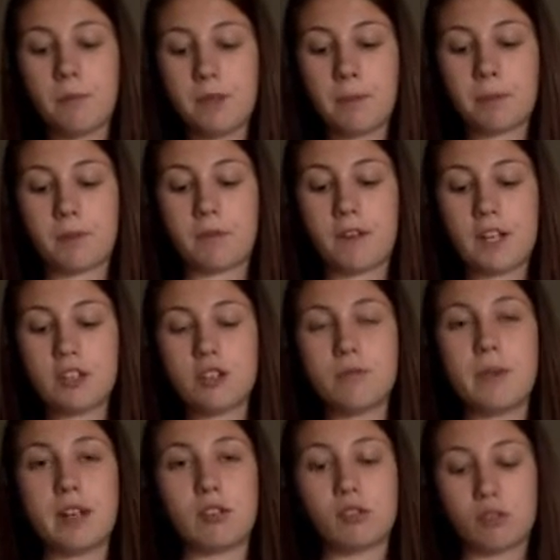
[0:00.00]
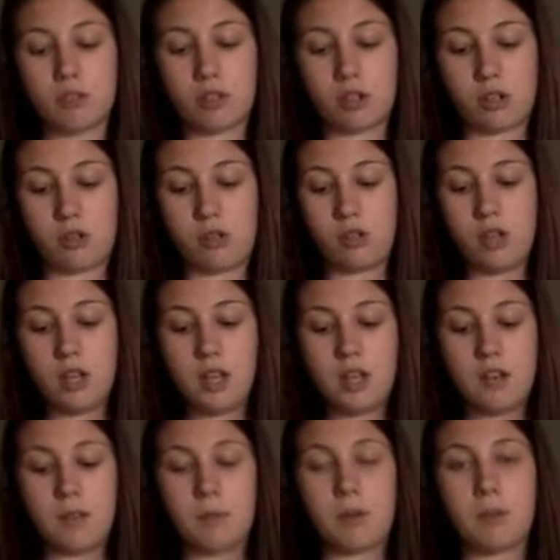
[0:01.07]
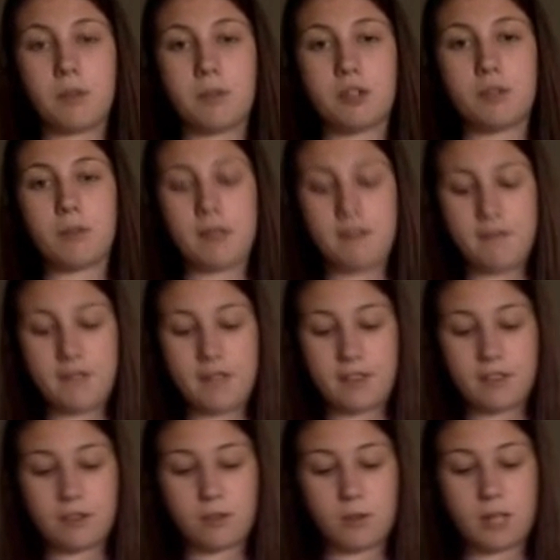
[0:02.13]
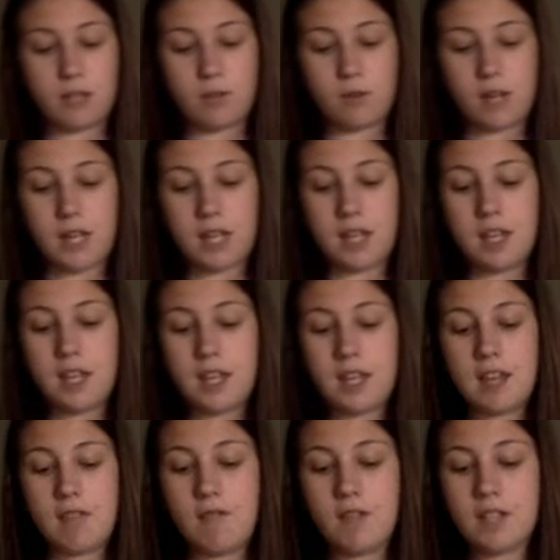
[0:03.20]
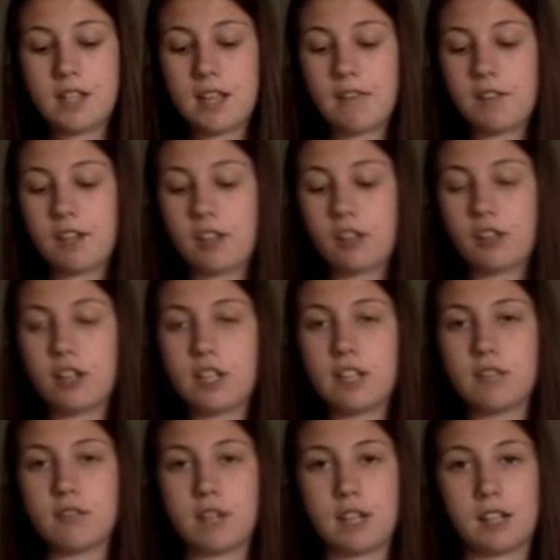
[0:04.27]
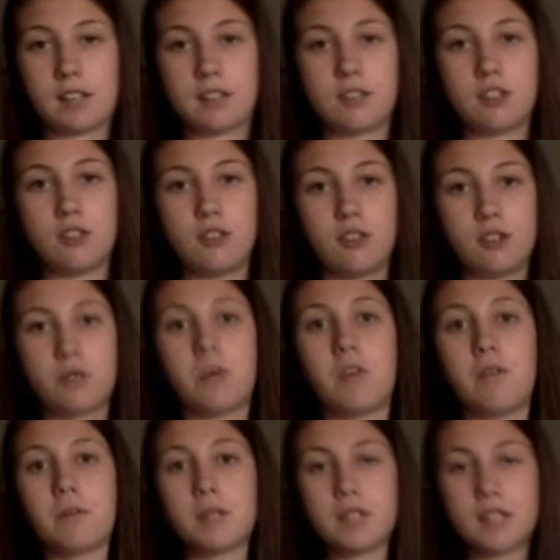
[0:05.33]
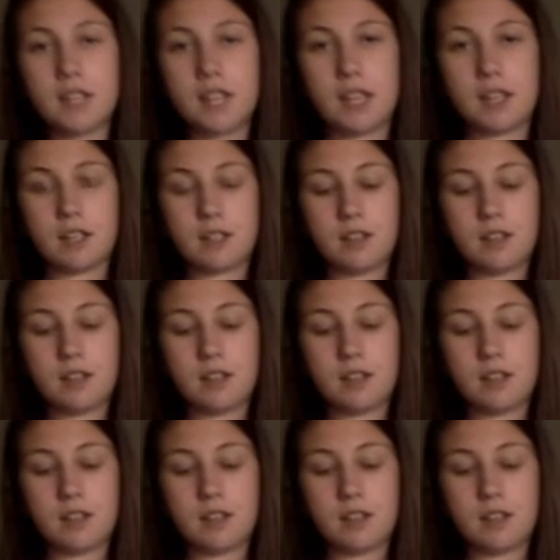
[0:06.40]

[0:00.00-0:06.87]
the Professional Medical Journal, published May 5th, 2020, infants have an increased risk, 2 to 12%,